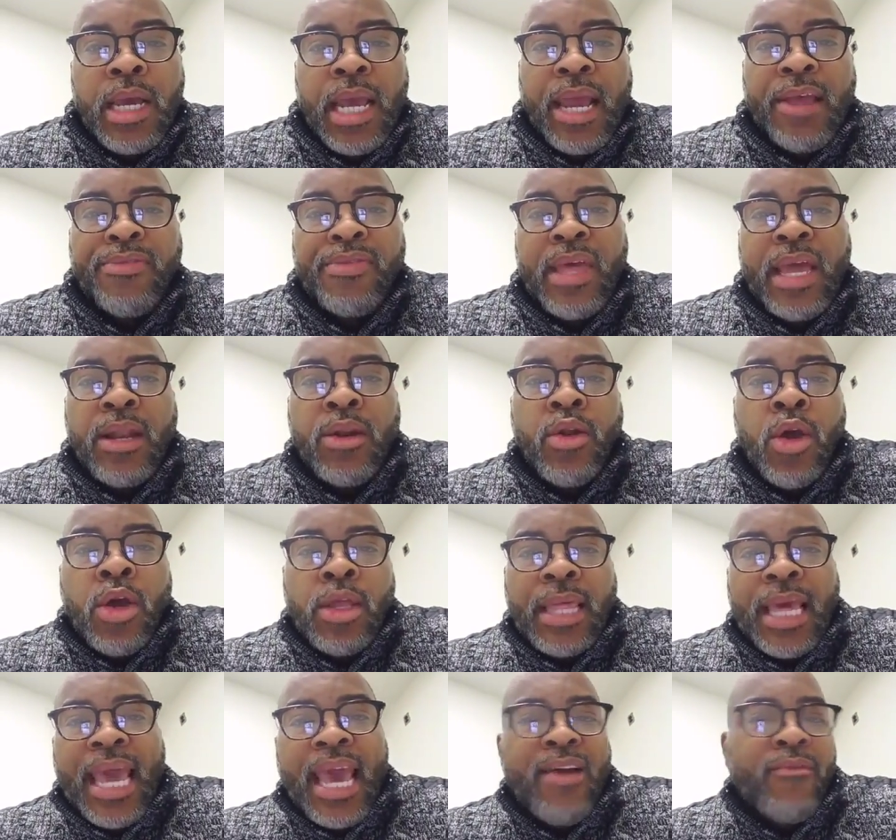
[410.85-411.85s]
And then
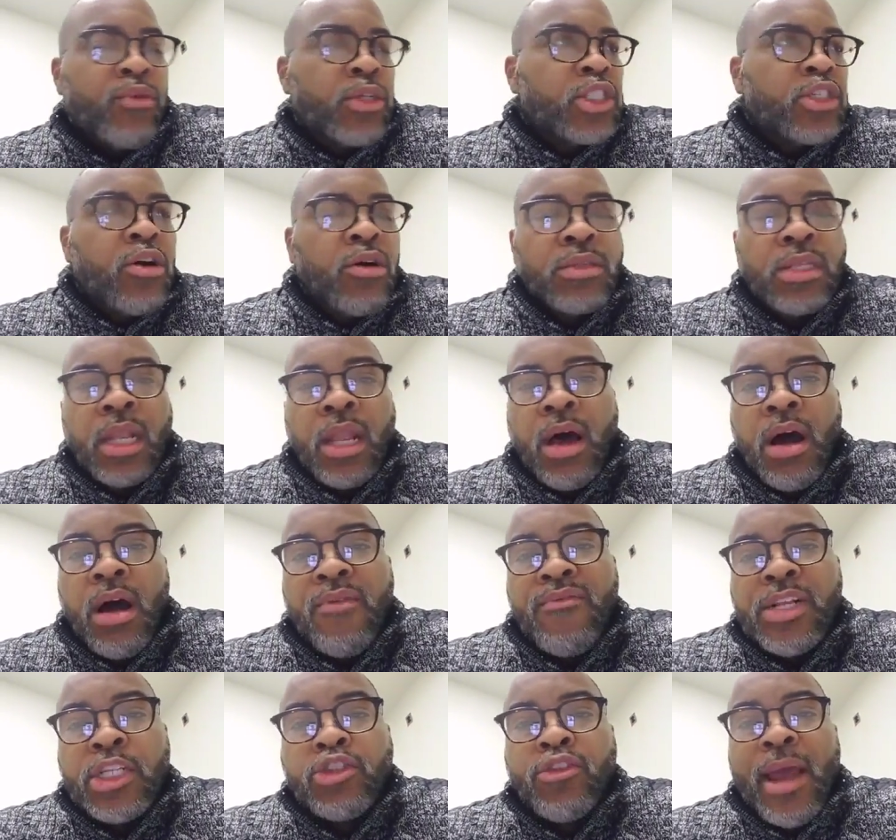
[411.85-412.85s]
they had what's called the law
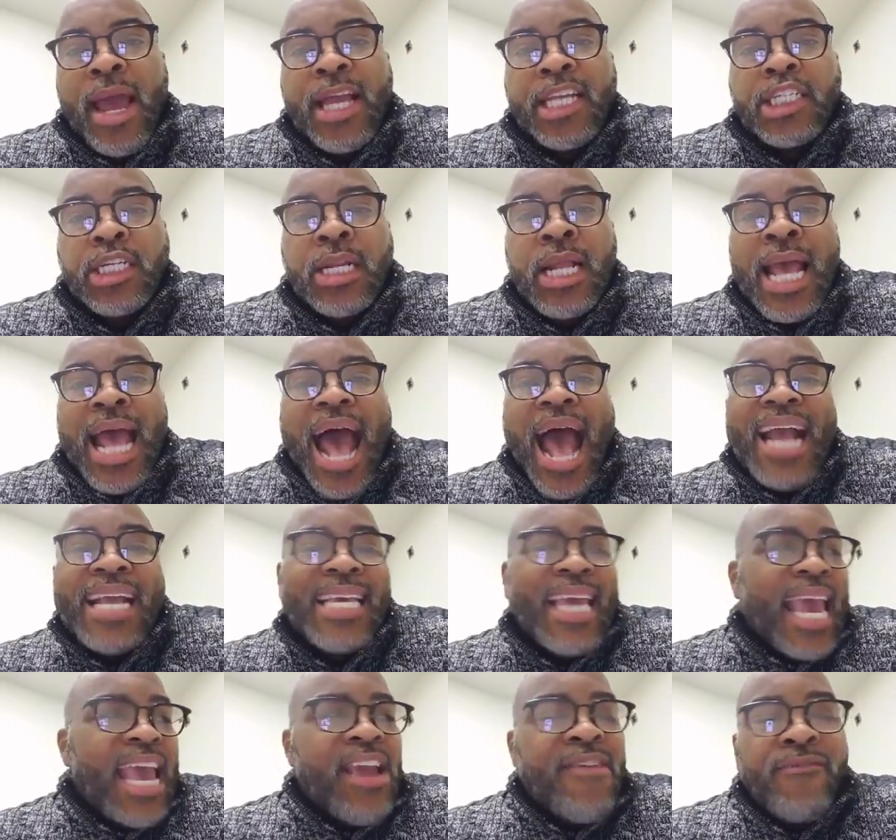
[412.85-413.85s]
of attraction. I
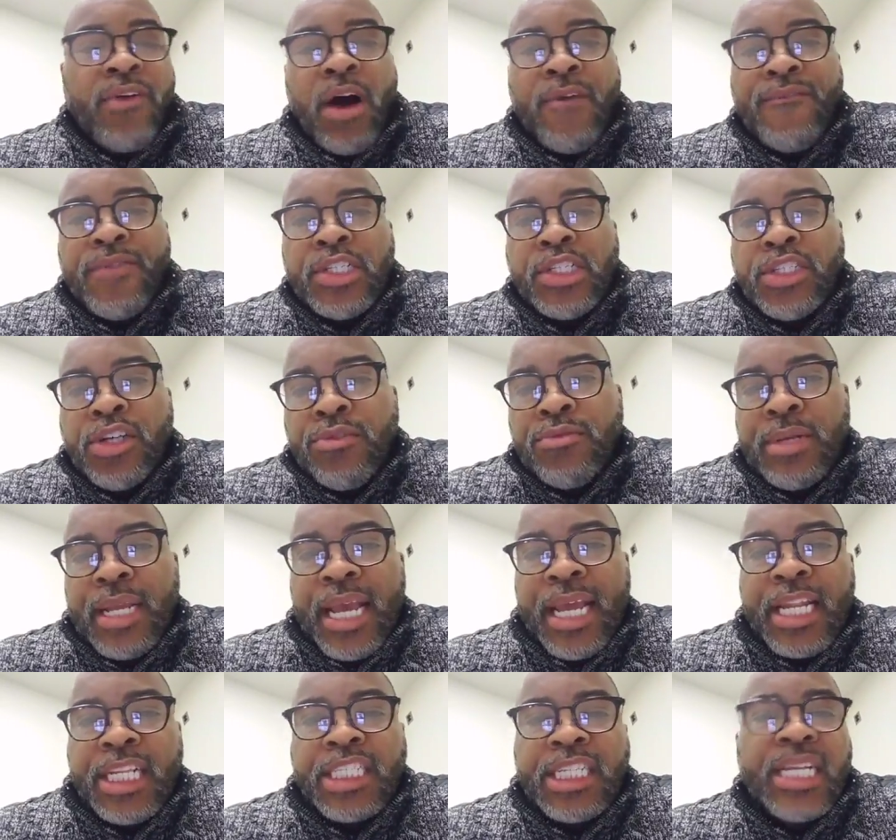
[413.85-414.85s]
gave off a certain
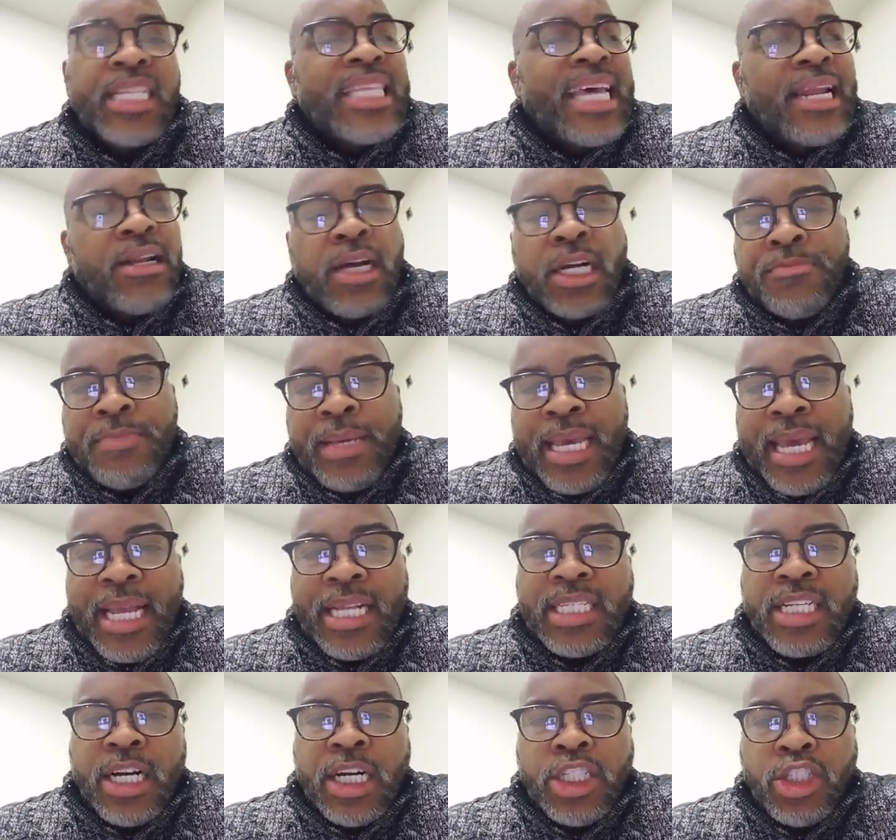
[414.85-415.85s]
energy that uh,
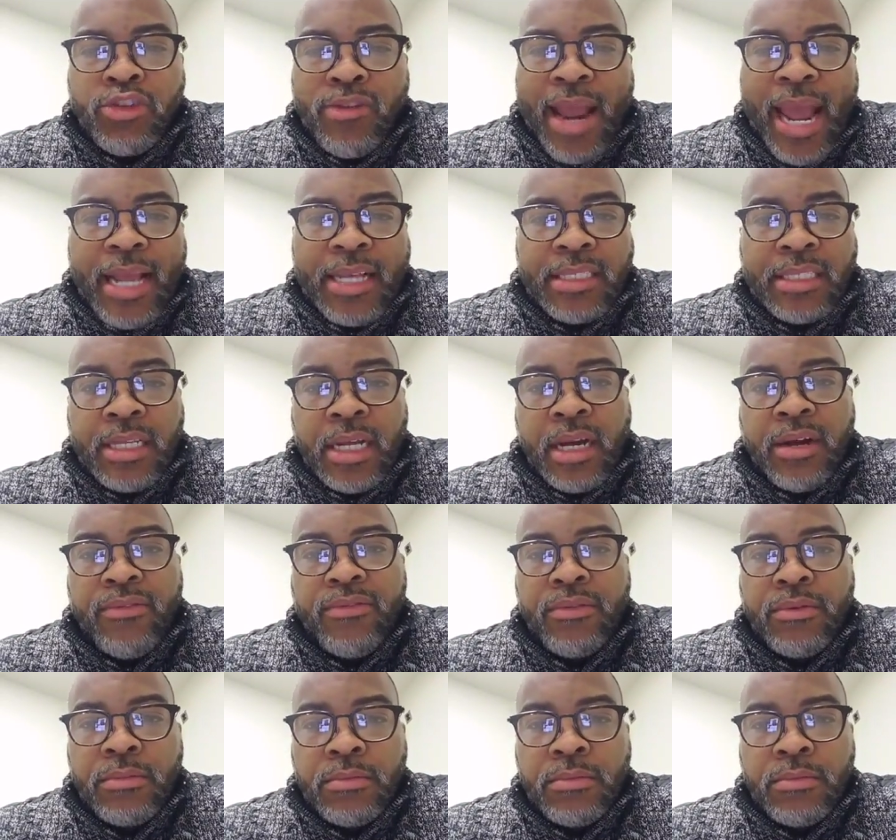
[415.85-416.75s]
began to attract stuff.